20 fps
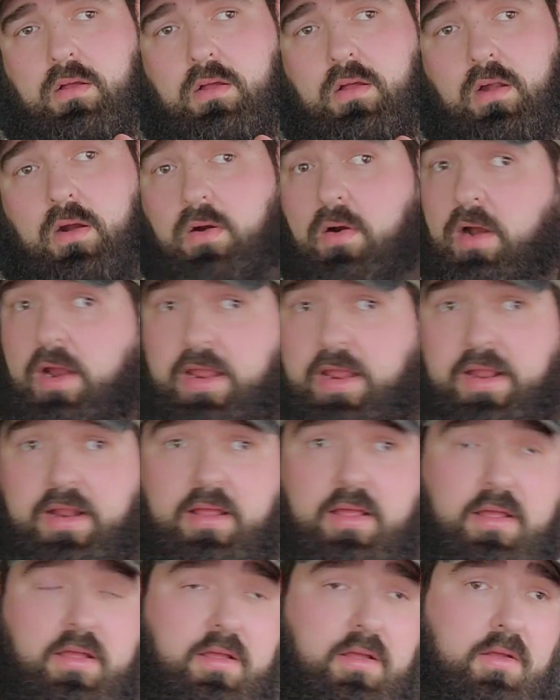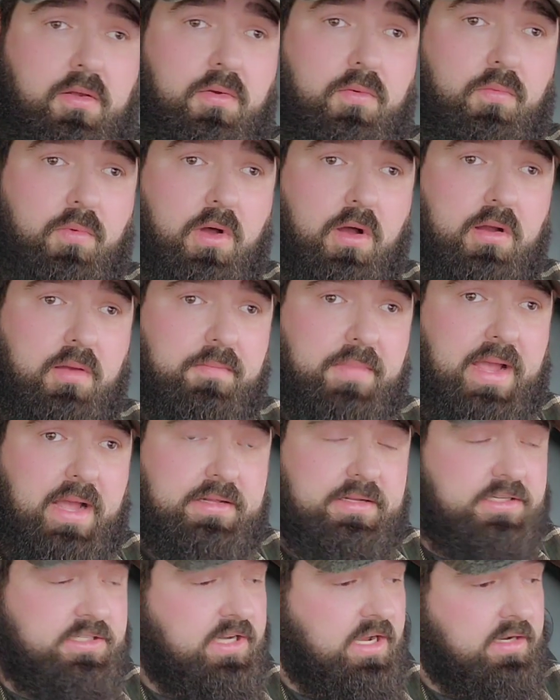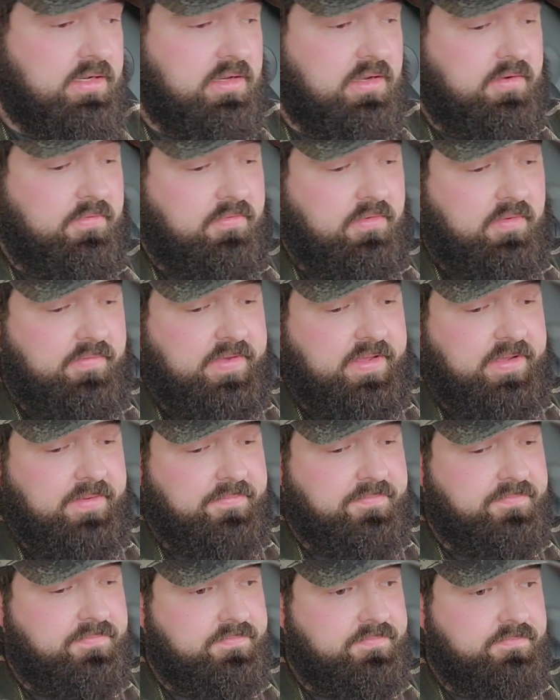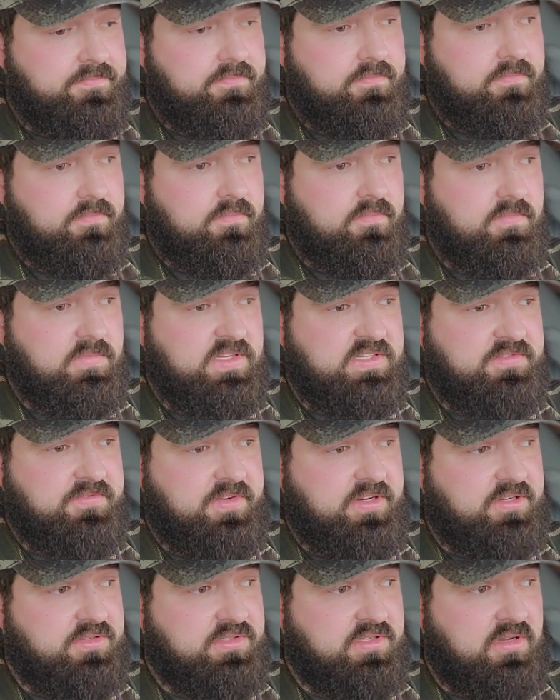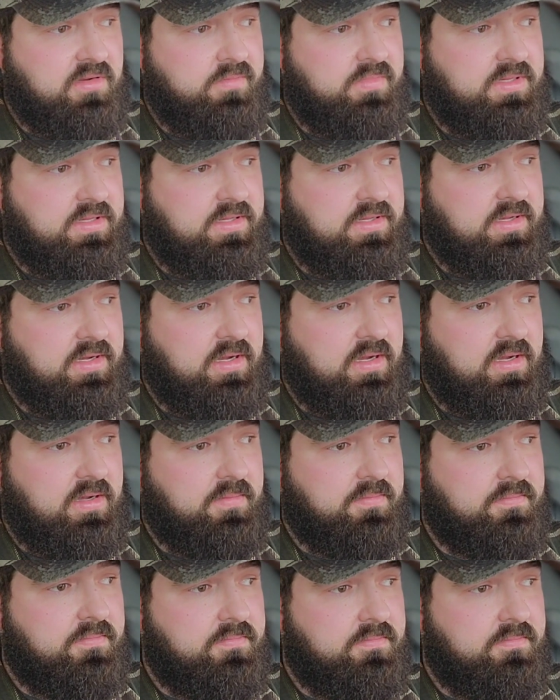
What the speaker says: All right, welcome back to Jackknife TV. This video is going to be, I